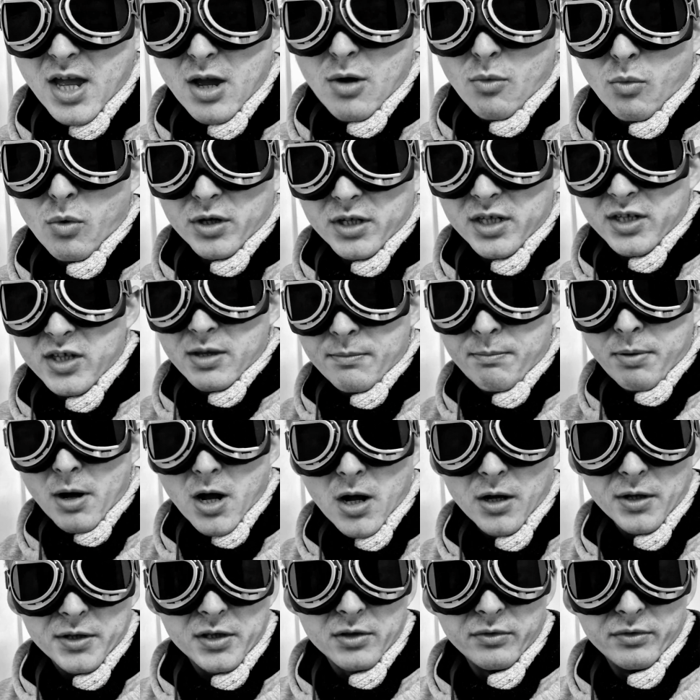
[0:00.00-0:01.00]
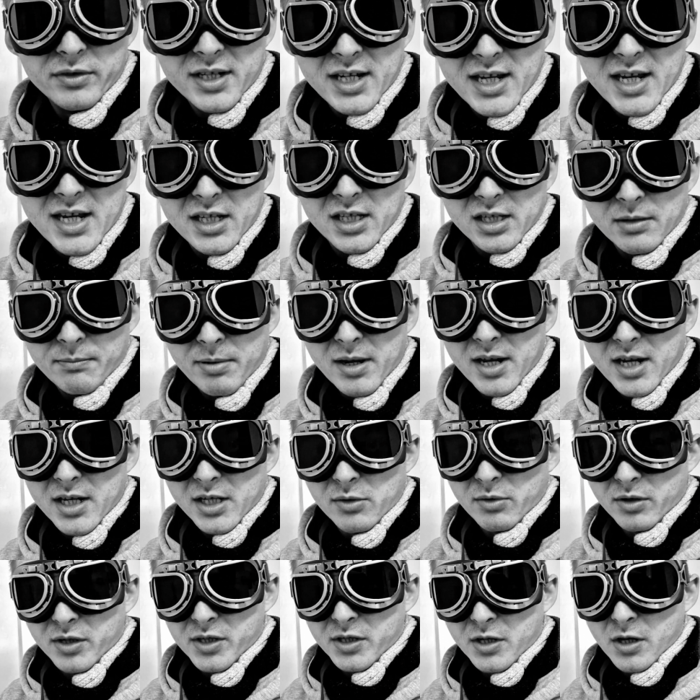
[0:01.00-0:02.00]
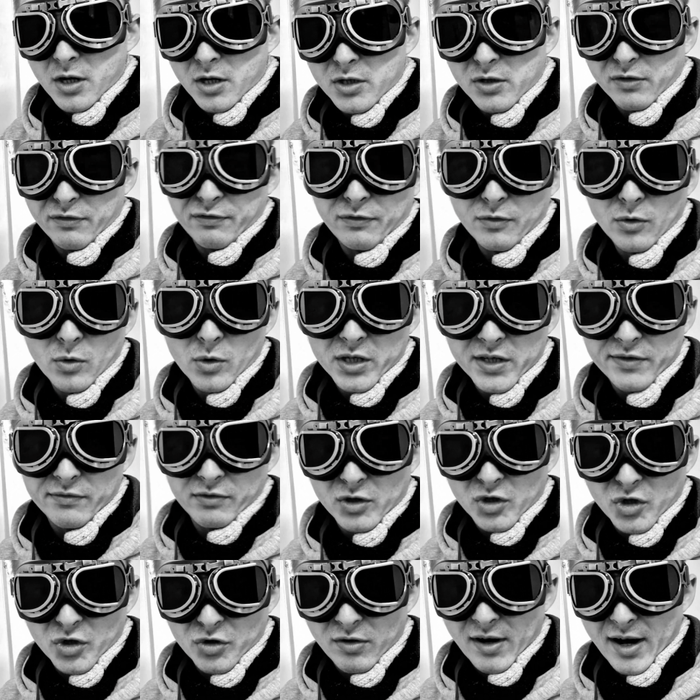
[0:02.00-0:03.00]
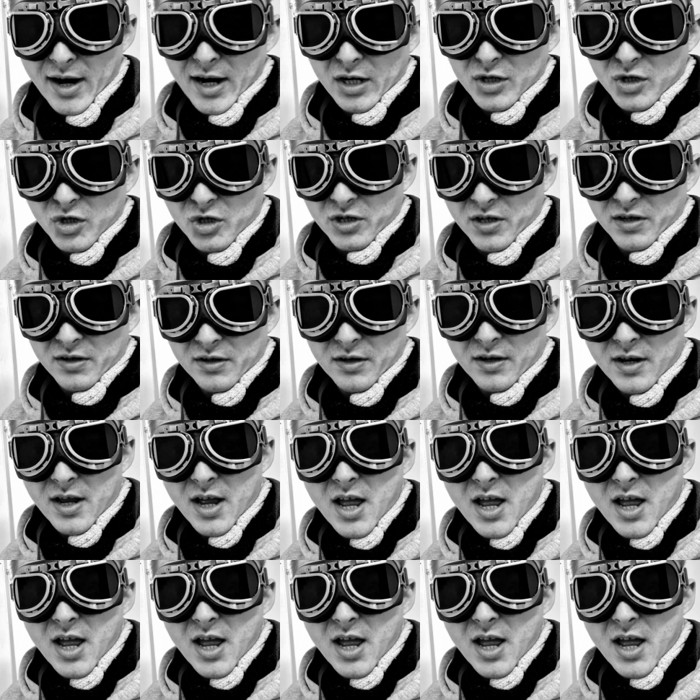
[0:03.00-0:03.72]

What does the particle need to be to exert a force of attraction?